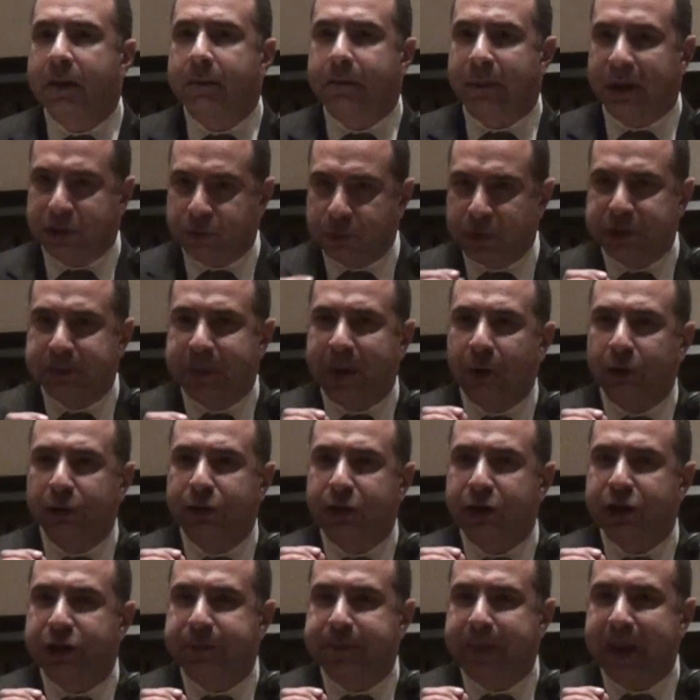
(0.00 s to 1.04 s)
But with all
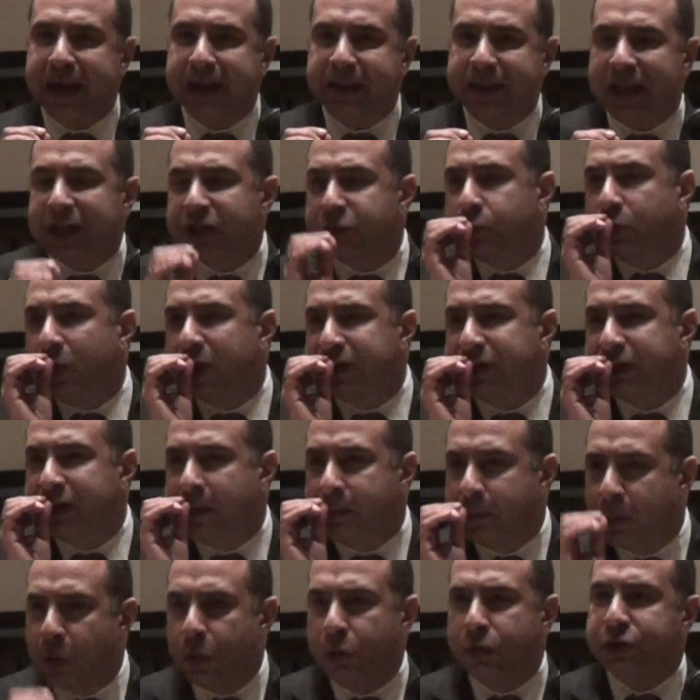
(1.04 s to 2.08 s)
due respect, this was the
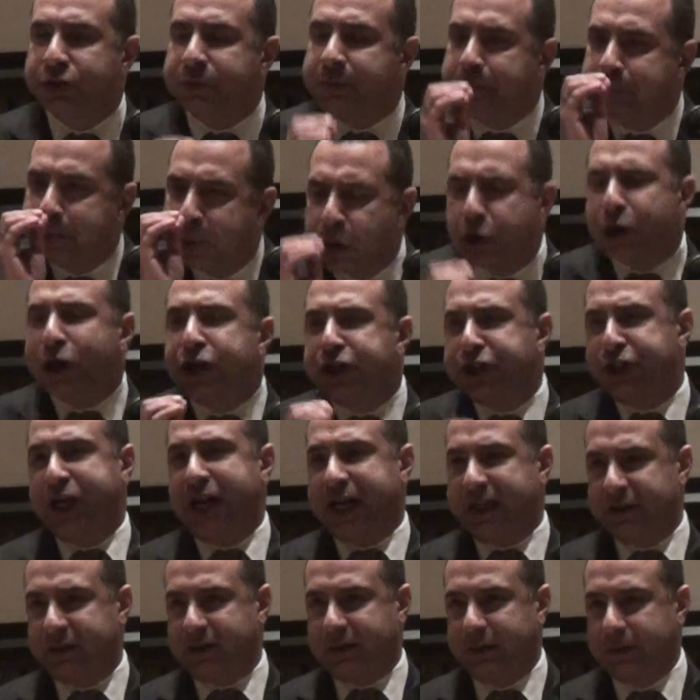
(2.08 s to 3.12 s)
most
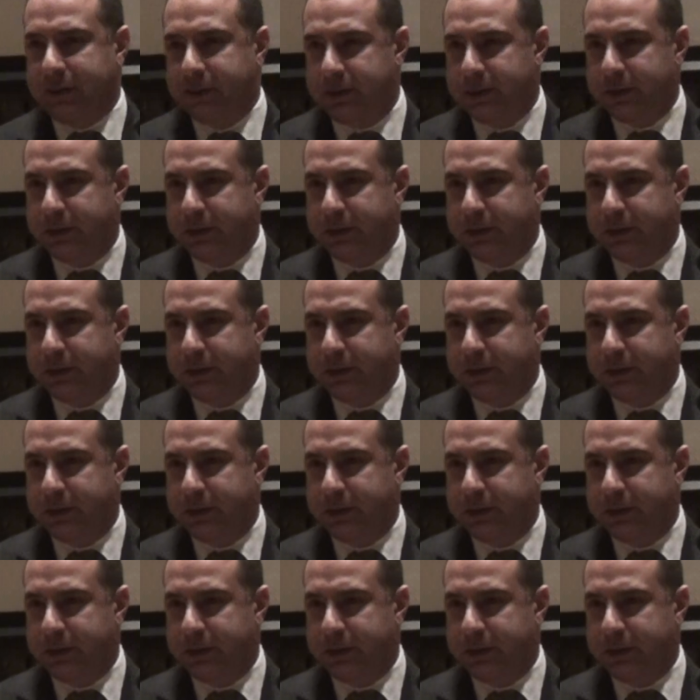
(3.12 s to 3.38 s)
bullshit.